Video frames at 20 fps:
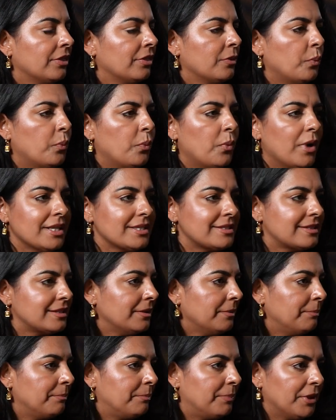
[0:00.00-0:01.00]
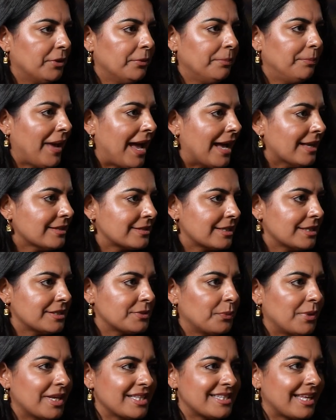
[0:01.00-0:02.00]
Once the bill
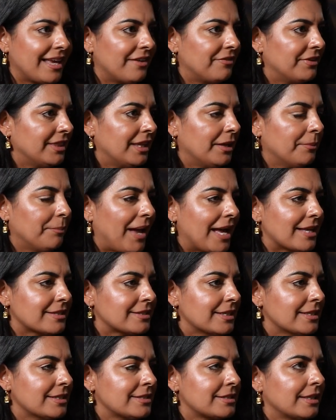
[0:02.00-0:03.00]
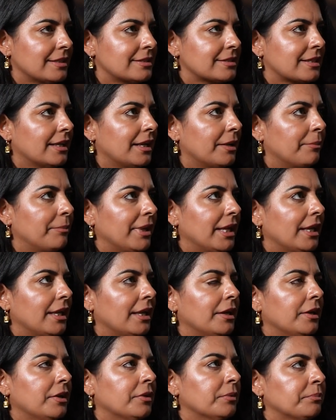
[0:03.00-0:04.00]
passes, once everything passes, it's going to
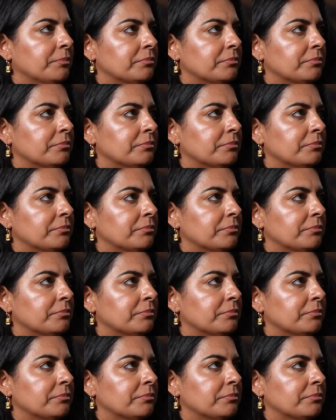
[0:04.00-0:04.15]
be